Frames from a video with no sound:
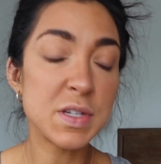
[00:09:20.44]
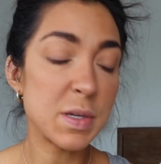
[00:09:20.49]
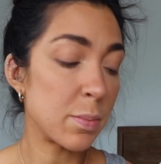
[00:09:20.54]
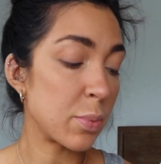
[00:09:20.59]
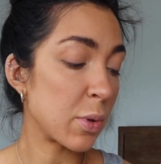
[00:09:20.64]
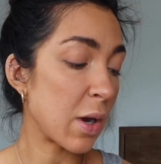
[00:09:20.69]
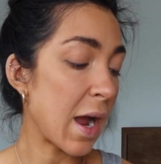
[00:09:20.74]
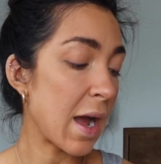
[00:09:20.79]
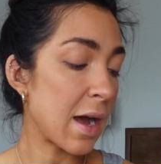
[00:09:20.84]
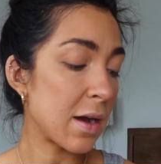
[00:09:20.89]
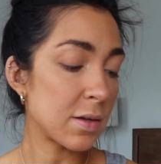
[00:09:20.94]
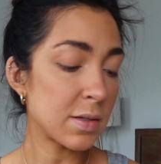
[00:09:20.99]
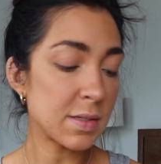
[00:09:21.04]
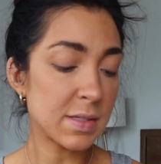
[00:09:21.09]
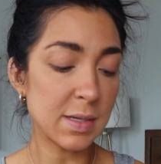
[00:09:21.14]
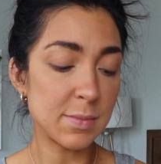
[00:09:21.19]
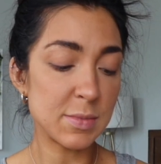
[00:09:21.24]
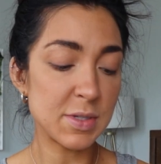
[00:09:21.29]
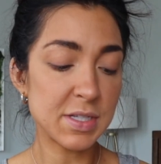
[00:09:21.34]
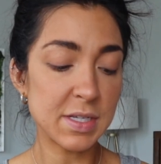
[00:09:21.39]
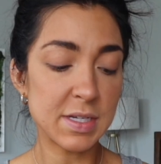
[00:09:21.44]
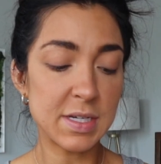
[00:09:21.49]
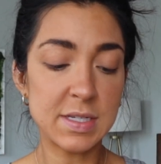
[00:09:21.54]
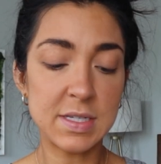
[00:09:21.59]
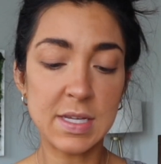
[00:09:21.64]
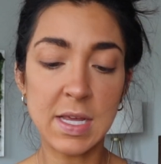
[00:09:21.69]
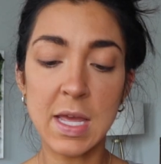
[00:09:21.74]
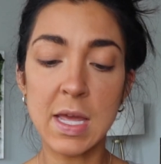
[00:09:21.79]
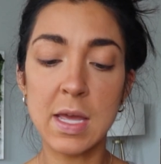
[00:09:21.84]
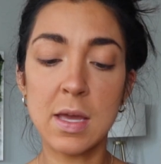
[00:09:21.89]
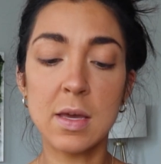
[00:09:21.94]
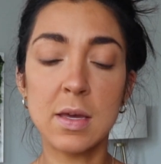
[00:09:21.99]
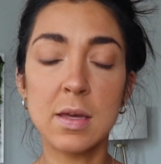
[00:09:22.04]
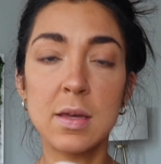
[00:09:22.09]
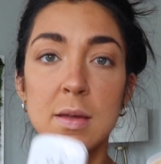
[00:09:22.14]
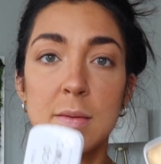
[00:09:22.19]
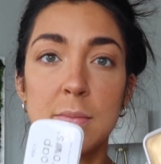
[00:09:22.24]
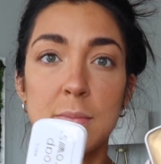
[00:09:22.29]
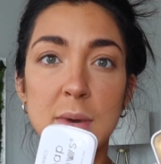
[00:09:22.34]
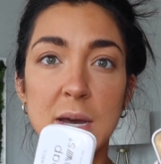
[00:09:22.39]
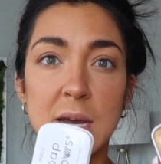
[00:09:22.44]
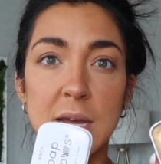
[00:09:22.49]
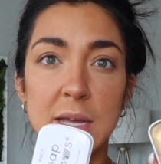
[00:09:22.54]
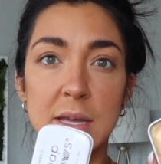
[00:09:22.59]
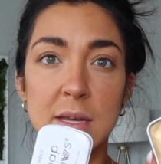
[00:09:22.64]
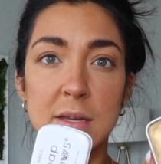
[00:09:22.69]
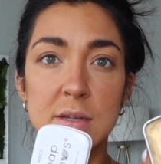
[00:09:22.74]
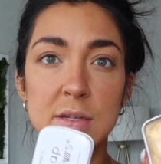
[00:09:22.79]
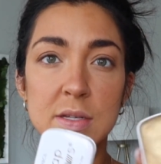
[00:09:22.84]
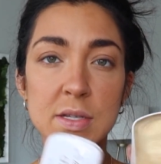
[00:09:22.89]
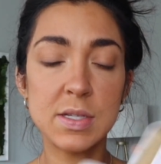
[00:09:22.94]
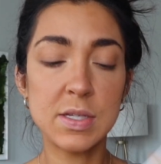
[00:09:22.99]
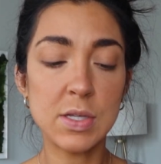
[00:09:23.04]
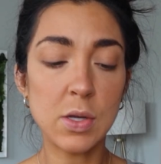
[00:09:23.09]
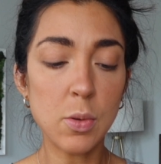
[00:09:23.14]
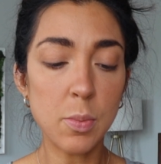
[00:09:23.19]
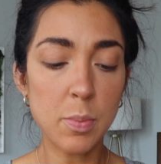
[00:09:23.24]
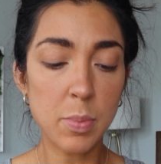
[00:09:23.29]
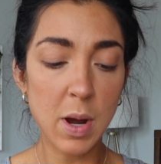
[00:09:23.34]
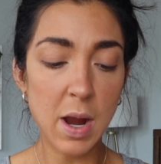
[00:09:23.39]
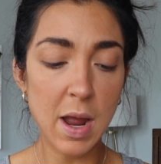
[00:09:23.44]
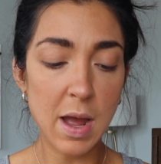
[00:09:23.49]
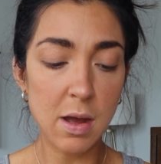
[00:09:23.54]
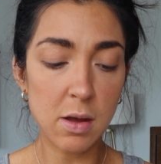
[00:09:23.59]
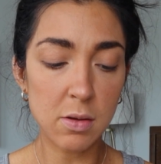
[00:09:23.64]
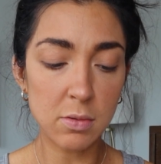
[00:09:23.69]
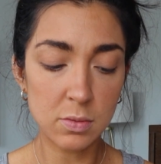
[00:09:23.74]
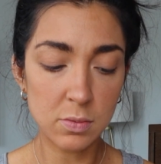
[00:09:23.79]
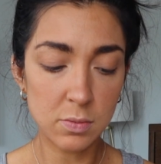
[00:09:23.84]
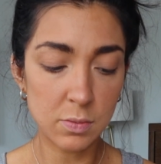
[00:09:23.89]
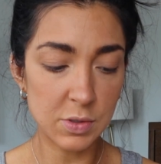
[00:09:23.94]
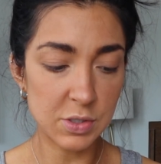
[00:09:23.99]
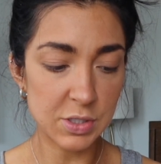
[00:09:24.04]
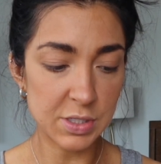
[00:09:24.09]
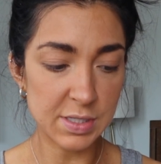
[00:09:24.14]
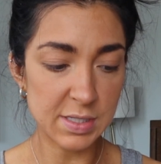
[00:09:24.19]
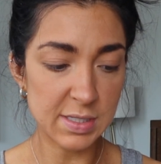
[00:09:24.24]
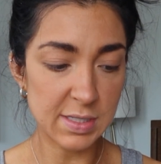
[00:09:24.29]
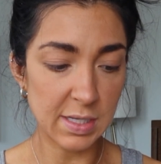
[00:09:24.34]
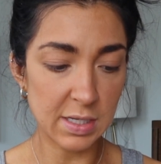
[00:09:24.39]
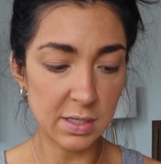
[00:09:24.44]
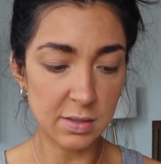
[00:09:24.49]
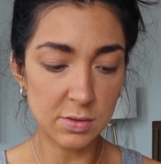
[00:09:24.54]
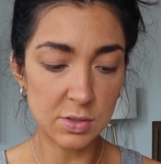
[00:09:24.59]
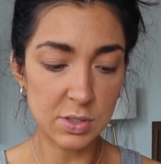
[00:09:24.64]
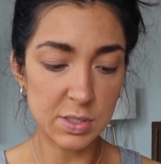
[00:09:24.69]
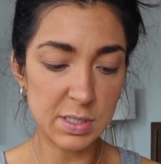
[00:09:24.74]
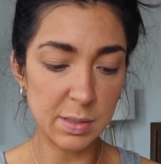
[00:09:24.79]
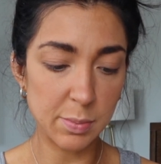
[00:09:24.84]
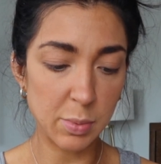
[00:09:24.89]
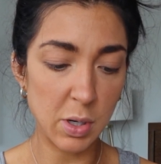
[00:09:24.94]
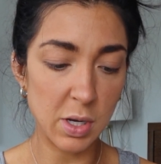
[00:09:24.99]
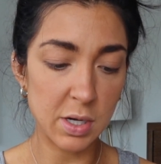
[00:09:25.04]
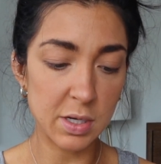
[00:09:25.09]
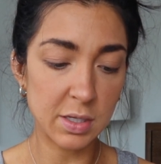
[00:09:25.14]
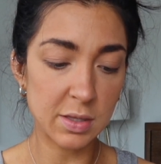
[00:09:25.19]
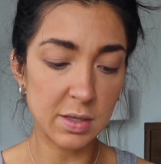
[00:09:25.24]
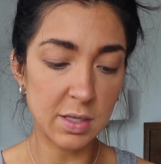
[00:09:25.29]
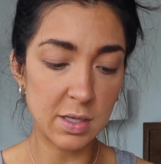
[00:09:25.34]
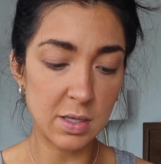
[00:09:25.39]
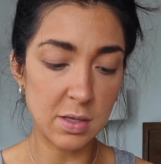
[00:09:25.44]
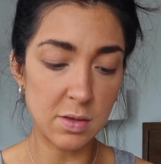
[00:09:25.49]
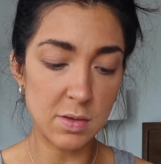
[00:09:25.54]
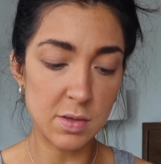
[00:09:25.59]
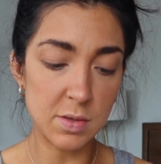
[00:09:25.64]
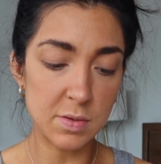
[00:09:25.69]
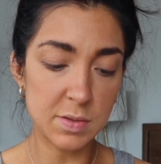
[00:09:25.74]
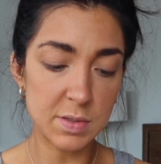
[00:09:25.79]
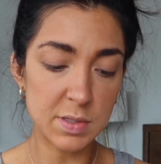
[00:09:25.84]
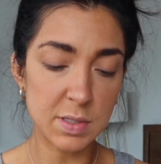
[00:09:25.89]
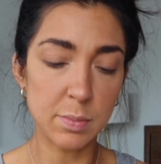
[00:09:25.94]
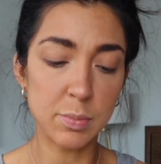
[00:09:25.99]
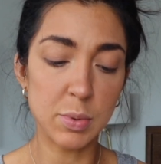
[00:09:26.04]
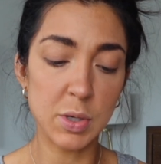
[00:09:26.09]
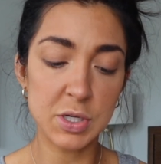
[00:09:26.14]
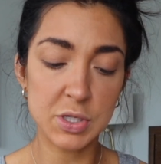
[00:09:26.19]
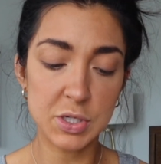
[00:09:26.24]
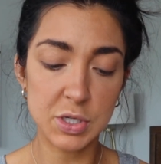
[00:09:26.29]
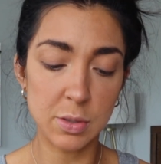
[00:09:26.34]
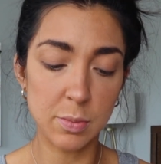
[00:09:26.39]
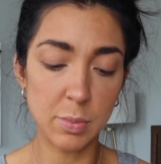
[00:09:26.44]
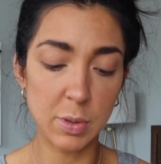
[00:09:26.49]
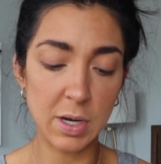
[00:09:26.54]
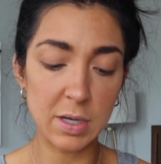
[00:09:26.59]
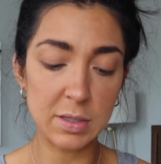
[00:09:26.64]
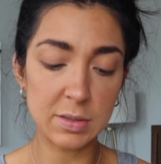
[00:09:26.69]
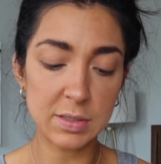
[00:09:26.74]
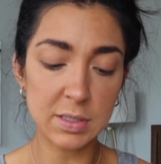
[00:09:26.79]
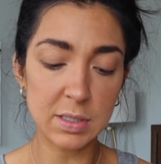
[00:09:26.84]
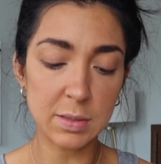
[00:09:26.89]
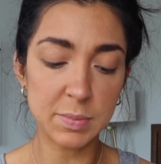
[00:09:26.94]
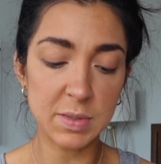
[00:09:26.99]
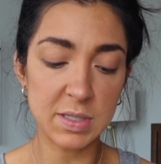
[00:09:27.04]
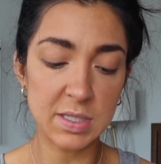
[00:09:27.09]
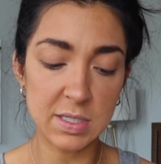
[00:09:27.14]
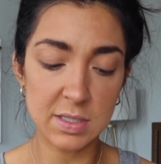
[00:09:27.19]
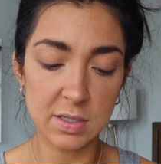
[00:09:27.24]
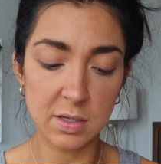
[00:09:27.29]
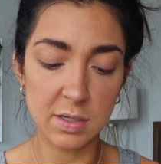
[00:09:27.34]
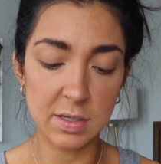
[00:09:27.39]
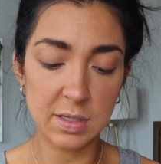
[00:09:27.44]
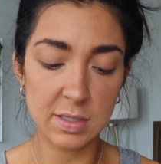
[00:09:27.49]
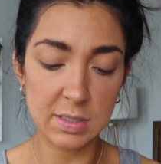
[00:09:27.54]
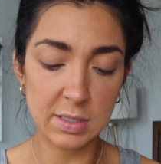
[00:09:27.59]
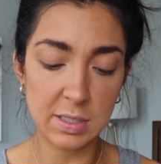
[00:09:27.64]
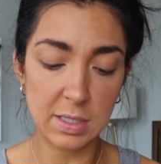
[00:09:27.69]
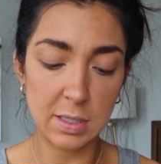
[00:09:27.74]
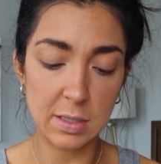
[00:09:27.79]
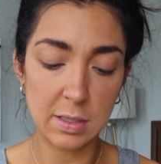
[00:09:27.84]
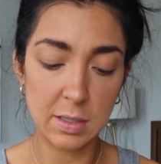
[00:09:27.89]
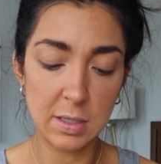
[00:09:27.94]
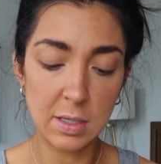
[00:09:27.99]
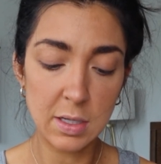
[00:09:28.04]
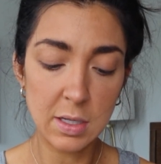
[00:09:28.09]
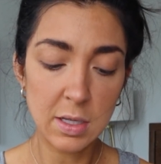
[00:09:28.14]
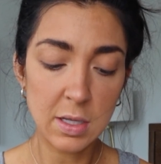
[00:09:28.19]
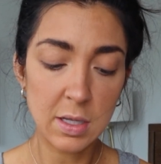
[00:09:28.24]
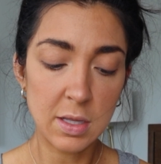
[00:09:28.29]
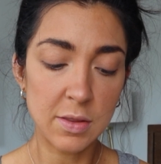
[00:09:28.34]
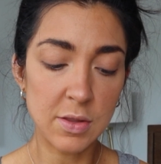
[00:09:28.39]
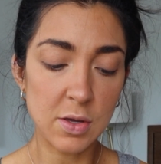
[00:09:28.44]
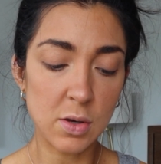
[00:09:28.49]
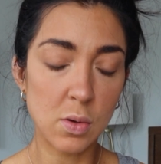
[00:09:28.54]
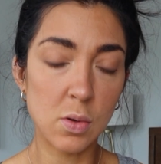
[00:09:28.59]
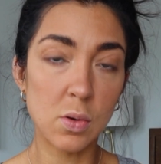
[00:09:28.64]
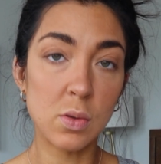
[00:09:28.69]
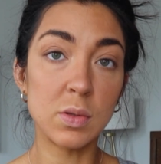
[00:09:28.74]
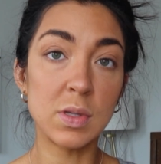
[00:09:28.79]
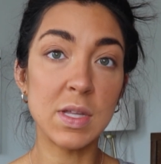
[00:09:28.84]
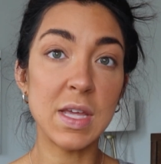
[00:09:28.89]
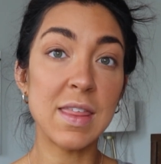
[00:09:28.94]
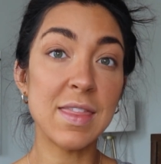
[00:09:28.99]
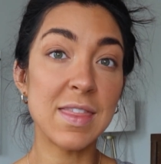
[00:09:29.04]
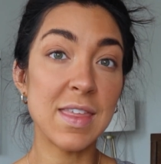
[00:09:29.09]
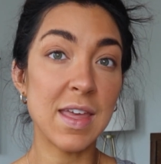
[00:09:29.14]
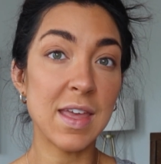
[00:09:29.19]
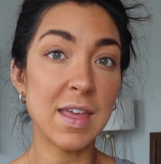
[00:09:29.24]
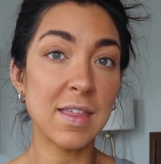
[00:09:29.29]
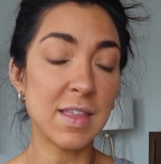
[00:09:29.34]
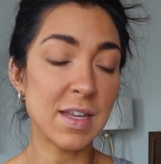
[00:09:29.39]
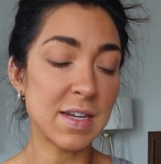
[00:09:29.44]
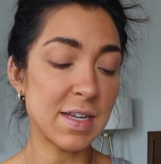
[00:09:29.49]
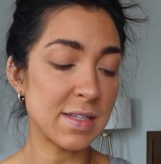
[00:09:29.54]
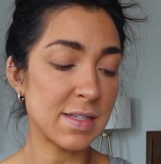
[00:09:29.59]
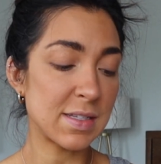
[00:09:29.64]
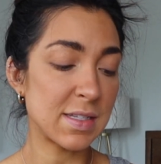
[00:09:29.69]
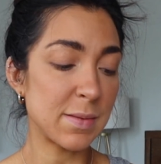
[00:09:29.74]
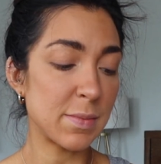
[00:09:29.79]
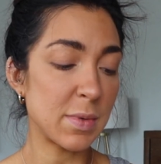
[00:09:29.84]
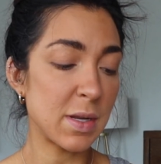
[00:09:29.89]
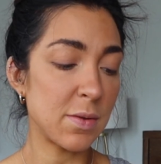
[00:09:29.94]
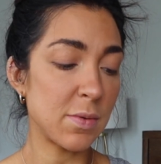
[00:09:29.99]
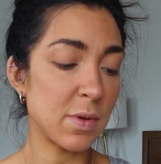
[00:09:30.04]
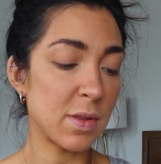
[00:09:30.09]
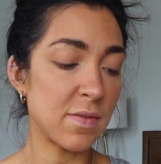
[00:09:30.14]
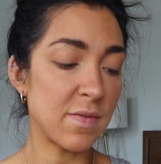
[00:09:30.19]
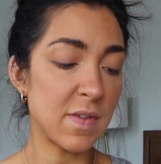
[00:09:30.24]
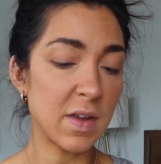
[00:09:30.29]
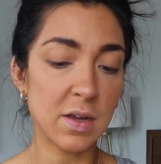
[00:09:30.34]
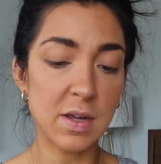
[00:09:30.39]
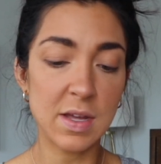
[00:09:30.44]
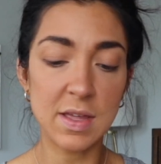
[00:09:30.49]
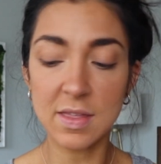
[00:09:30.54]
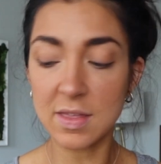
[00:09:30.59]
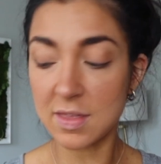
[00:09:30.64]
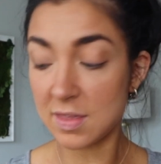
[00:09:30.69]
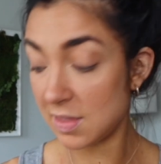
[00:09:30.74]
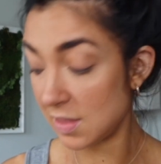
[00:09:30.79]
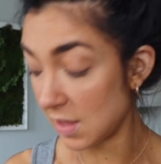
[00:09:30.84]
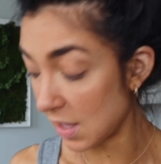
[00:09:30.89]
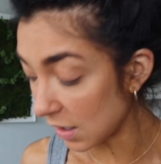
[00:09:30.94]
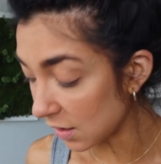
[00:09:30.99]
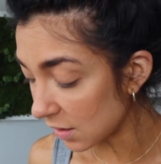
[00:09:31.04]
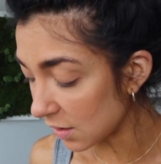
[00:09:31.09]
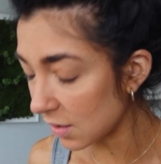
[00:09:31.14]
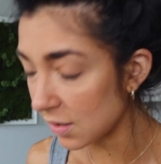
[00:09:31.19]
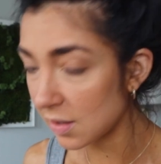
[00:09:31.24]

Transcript: to brows. I'm just gonna take my Soap Brow, which is like just a product that you use to brush your brows up. This is honestly the only thing that, as somebody with very thick,